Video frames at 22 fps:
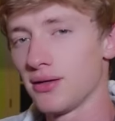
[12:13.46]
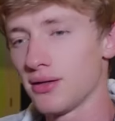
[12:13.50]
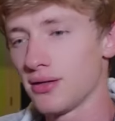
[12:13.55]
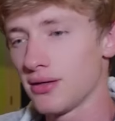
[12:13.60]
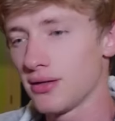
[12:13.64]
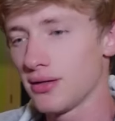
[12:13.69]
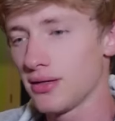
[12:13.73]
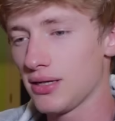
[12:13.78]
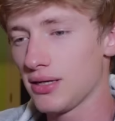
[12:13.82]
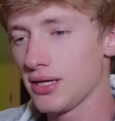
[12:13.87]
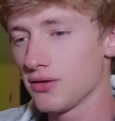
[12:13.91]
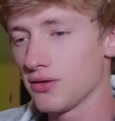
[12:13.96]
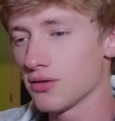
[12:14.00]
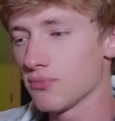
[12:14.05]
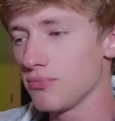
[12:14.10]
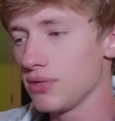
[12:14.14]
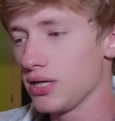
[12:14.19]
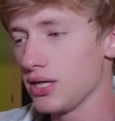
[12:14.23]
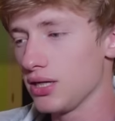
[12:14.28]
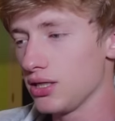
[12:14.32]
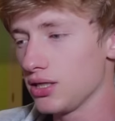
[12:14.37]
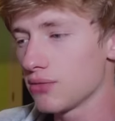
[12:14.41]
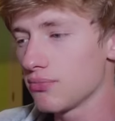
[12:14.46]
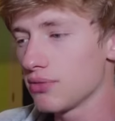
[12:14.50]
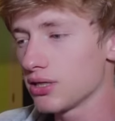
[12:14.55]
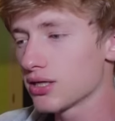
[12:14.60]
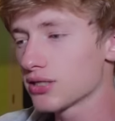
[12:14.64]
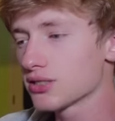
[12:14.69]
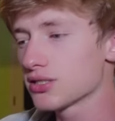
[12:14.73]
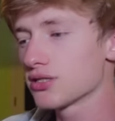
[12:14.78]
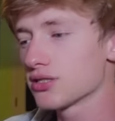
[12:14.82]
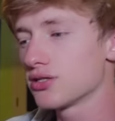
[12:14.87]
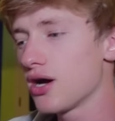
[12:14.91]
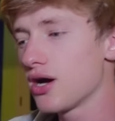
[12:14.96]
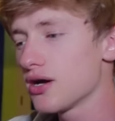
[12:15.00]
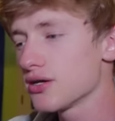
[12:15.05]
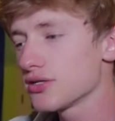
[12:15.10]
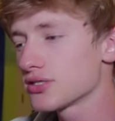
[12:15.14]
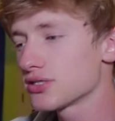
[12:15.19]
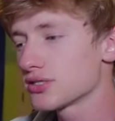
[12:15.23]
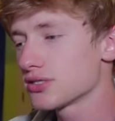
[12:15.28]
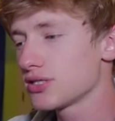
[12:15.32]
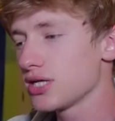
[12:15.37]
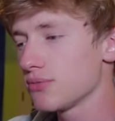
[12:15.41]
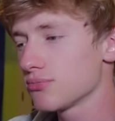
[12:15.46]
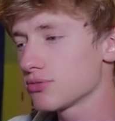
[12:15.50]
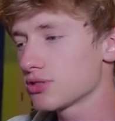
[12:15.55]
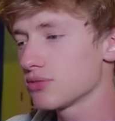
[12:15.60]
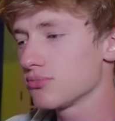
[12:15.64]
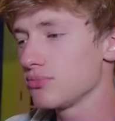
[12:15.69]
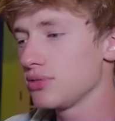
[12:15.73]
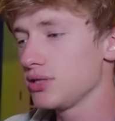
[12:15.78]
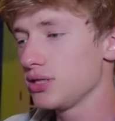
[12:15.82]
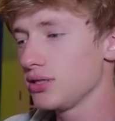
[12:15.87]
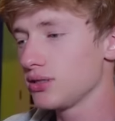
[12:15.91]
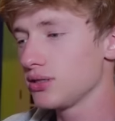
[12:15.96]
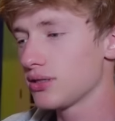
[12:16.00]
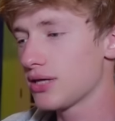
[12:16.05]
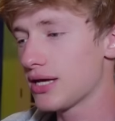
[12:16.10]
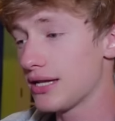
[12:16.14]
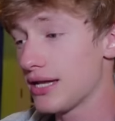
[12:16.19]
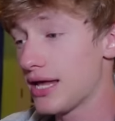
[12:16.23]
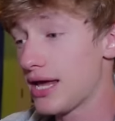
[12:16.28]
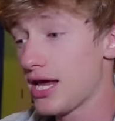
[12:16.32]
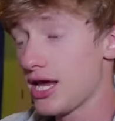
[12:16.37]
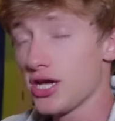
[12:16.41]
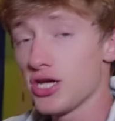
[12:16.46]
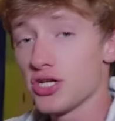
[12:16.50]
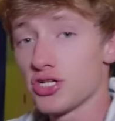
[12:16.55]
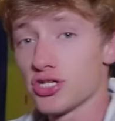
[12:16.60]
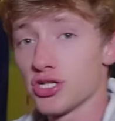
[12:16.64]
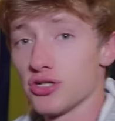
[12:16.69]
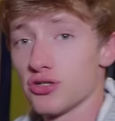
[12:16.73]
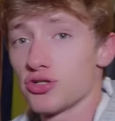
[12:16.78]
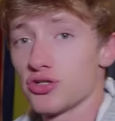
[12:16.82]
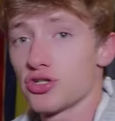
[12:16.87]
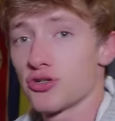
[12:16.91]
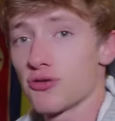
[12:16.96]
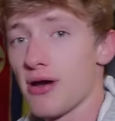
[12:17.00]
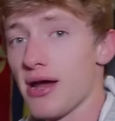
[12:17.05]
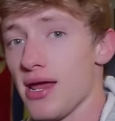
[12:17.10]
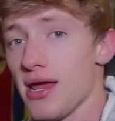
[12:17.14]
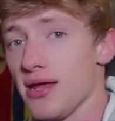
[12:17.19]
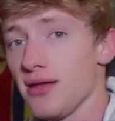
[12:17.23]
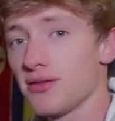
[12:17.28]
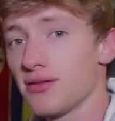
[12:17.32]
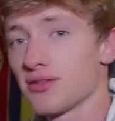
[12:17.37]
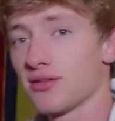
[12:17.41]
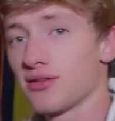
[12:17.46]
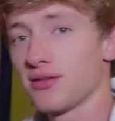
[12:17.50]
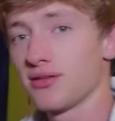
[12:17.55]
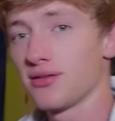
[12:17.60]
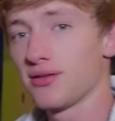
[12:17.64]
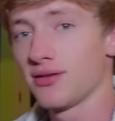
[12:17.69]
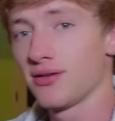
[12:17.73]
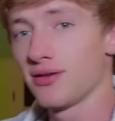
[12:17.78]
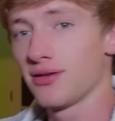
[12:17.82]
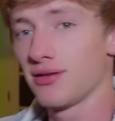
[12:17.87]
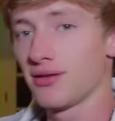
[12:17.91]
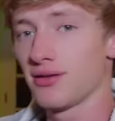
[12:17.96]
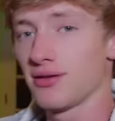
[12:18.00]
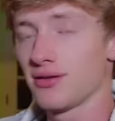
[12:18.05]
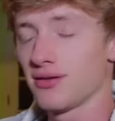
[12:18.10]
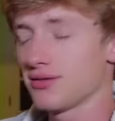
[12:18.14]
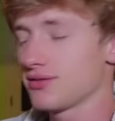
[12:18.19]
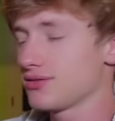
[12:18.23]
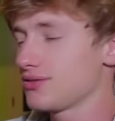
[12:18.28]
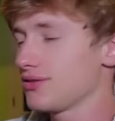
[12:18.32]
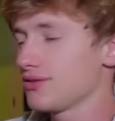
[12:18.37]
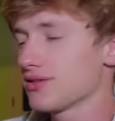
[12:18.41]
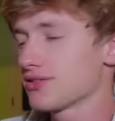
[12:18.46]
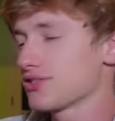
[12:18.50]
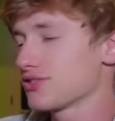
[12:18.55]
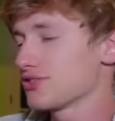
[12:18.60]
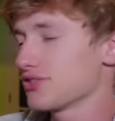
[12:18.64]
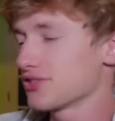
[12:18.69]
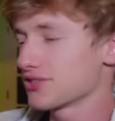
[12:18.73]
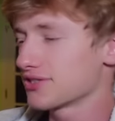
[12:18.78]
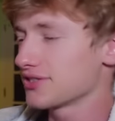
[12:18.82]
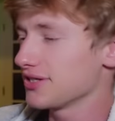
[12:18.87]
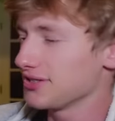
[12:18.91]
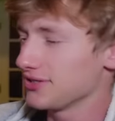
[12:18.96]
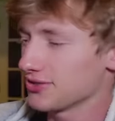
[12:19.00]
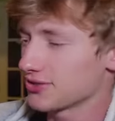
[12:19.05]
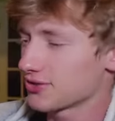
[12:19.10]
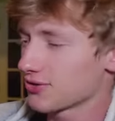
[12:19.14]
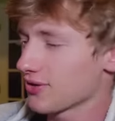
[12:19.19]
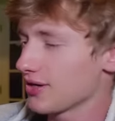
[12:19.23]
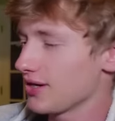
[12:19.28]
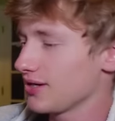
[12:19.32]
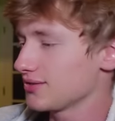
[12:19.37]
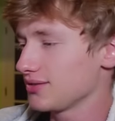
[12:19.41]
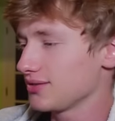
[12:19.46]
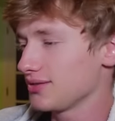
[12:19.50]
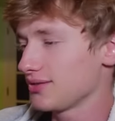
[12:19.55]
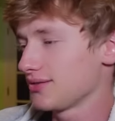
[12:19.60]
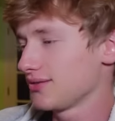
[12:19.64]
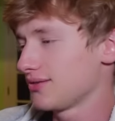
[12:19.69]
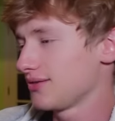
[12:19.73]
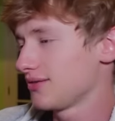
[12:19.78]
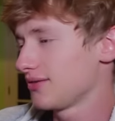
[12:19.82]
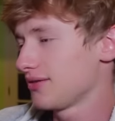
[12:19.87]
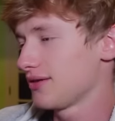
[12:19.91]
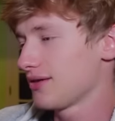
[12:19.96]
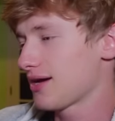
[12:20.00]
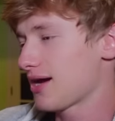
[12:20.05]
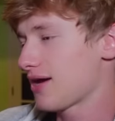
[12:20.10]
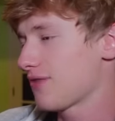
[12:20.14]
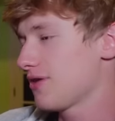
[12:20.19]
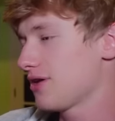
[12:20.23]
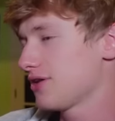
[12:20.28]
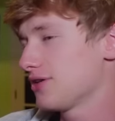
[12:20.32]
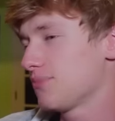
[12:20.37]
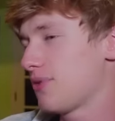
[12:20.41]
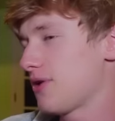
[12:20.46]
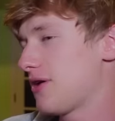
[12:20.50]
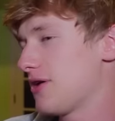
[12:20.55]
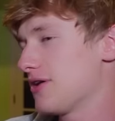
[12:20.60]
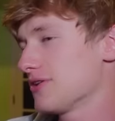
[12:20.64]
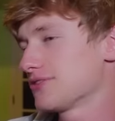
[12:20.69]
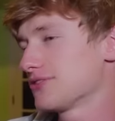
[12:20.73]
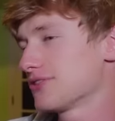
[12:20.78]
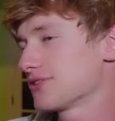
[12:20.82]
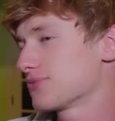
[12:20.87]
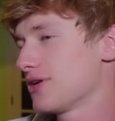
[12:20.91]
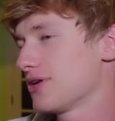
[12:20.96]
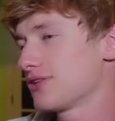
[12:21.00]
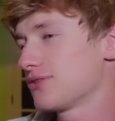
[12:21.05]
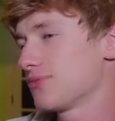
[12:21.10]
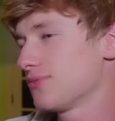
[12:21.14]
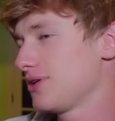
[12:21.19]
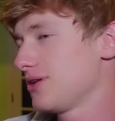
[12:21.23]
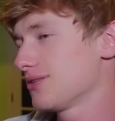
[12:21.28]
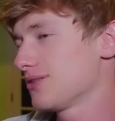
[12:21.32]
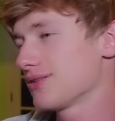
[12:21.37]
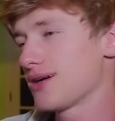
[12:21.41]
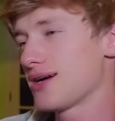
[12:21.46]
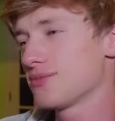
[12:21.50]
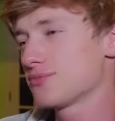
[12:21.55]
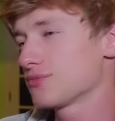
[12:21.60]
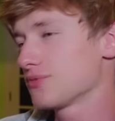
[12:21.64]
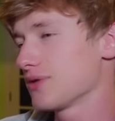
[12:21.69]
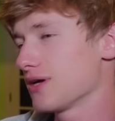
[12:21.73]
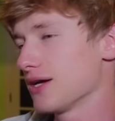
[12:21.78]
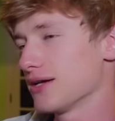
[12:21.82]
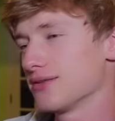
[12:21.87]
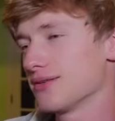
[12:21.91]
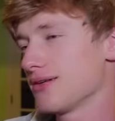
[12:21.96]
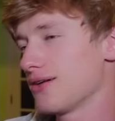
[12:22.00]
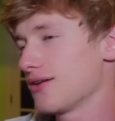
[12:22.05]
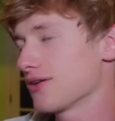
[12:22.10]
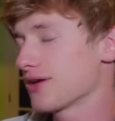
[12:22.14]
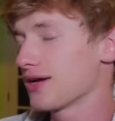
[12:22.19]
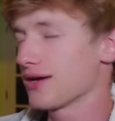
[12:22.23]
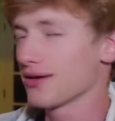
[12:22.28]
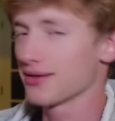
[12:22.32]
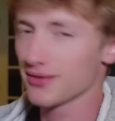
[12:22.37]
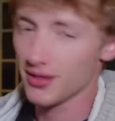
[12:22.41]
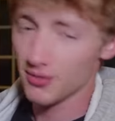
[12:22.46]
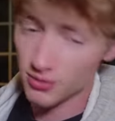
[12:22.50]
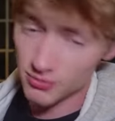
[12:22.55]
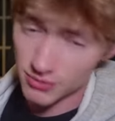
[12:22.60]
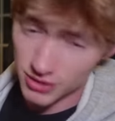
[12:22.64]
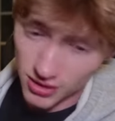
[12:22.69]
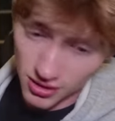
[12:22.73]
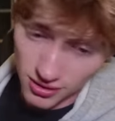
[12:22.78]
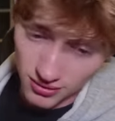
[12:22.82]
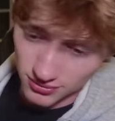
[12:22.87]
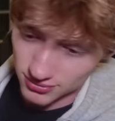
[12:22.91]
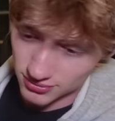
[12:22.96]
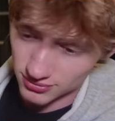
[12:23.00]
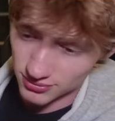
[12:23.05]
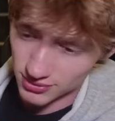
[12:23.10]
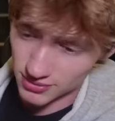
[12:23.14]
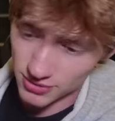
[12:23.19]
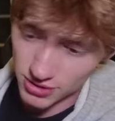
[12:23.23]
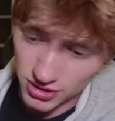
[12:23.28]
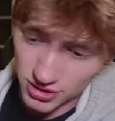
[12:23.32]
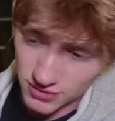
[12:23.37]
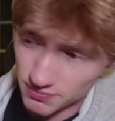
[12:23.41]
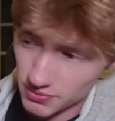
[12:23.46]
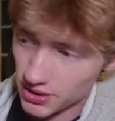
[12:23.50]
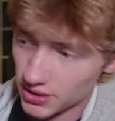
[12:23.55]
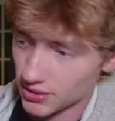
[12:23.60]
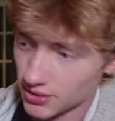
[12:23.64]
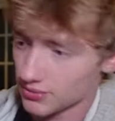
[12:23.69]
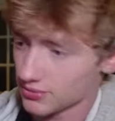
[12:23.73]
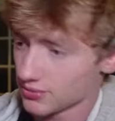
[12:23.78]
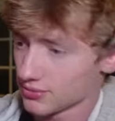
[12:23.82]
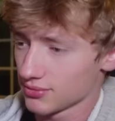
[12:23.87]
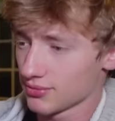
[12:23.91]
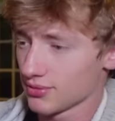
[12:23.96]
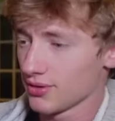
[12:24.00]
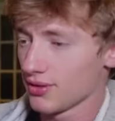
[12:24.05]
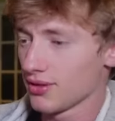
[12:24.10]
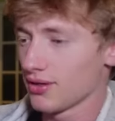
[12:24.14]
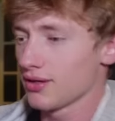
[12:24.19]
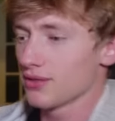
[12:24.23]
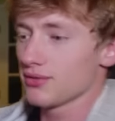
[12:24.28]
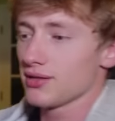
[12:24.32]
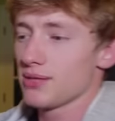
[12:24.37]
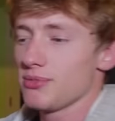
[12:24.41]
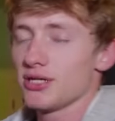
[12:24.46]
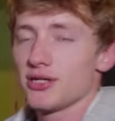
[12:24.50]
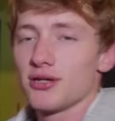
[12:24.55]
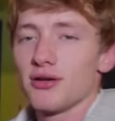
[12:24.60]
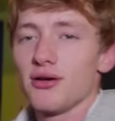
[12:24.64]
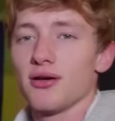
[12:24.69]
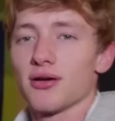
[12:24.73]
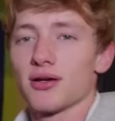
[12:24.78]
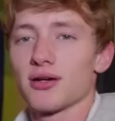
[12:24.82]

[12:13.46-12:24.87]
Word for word: in the media because it does seem to be an Asian trait. See, this is just getting crazy. I've had to pause this way too many times, but I do, okay, let me go. Let me just spit. Let me cook.